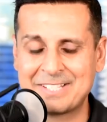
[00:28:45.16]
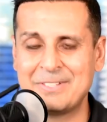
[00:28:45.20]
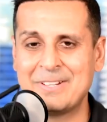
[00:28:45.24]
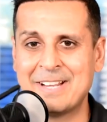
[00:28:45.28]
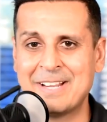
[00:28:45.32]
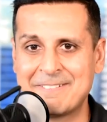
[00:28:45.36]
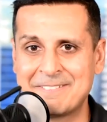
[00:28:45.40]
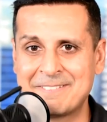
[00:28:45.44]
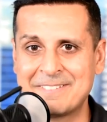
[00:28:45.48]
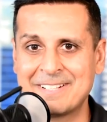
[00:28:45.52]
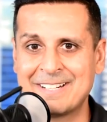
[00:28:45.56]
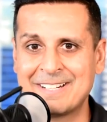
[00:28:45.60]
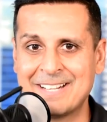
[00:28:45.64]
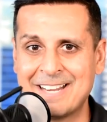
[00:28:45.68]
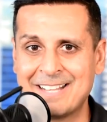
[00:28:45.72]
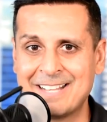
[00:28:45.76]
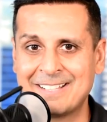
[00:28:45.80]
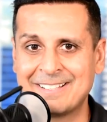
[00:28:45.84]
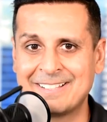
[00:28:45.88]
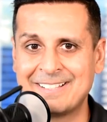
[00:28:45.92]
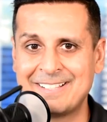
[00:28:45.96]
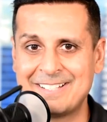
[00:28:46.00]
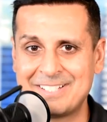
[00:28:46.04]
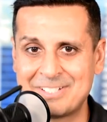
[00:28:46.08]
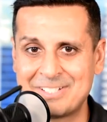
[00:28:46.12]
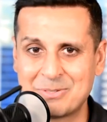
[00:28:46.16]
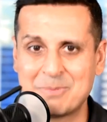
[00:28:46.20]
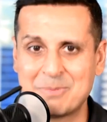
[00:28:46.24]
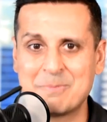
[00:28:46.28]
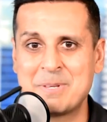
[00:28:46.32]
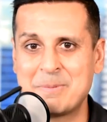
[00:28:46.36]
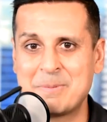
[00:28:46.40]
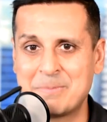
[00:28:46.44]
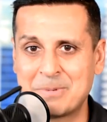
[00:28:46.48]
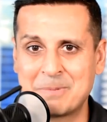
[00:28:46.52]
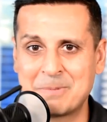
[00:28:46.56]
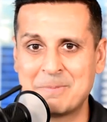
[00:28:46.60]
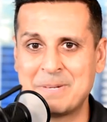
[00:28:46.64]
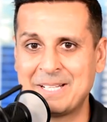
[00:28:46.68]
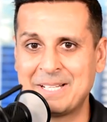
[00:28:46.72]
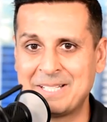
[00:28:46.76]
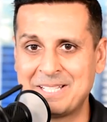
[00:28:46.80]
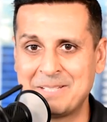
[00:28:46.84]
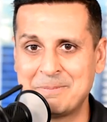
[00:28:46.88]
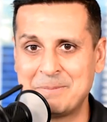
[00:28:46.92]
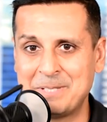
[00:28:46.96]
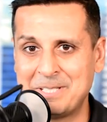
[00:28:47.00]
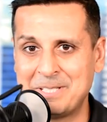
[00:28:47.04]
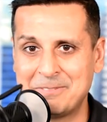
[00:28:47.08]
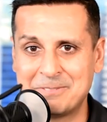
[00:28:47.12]
have to acknowledge when people are
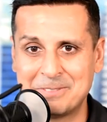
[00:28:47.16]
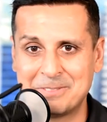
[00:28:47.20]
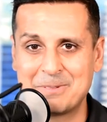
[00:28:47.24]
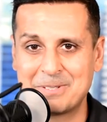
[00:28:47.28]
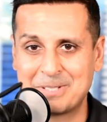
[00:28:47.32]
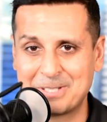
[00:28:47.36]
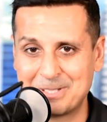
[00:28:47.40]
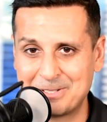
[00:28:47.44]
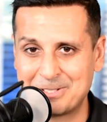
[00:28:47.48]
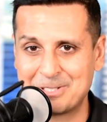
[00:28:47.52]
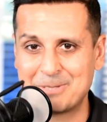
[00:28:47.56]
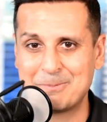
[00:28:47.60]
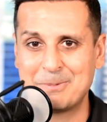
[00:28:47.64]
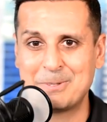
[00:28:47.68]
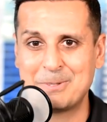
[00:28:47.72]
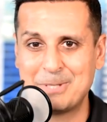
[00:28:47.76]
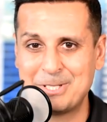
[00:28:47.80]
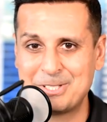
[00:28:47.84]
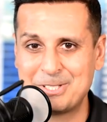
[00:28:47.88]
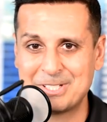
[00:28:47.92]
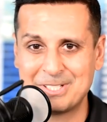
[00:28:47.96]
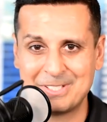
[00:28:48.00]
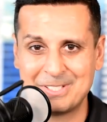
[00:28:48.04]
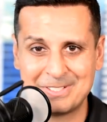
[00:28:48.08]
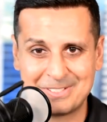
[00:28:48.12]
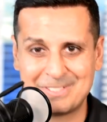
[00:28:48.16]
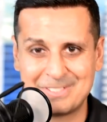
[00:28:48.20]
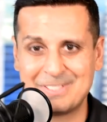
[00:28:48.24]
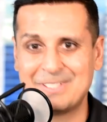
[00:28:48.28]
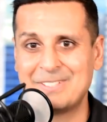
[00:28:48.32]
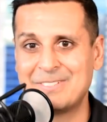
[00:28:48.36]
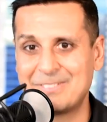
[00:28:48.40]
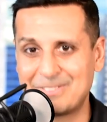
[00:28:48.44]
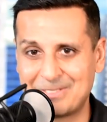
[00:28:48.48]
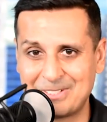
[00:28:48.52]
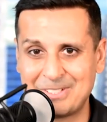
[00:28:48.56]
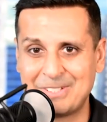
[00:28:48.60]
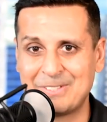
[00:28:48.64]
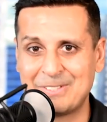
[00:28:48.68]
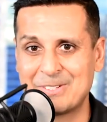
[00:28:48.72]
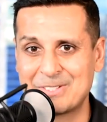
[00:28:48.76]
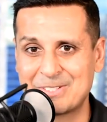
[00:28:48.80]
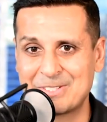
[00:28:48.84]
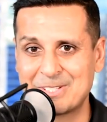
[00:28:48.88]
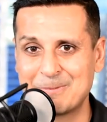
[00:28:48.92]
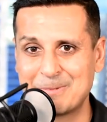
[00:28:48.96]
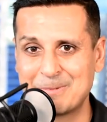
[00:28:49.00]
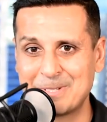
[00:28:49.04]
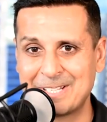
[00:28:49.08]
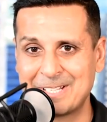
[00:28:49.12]
making meaningful contributions and really
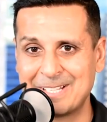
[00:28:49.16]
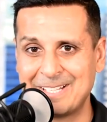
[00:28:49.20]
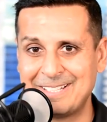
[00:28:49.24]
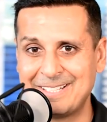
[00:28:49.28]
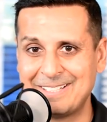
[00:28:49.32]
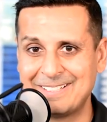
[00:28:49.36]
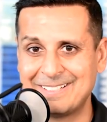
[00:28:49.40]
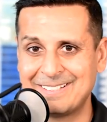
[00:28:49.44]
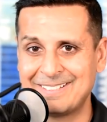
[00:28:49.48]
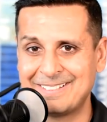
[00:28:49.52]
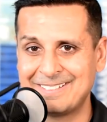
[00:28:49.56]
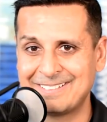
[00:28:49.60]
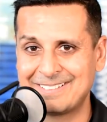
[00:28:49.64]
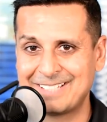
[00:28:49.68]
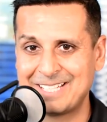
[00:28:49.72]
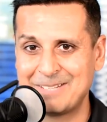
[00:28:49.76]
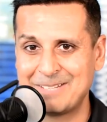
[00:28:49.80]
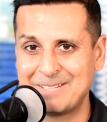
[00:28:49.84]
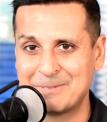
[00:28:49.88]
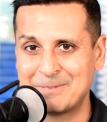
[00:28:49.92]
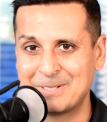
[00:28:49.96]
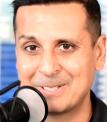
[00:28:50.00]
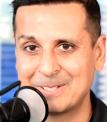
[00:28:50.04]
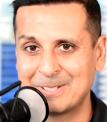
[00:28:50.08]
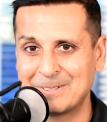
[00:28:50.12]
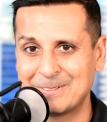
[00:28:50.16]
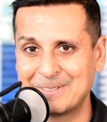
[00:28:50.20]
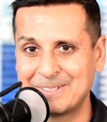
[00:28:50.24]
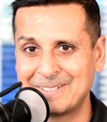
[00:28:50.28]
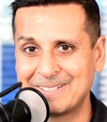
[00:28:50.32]
reciprocate and keep it going.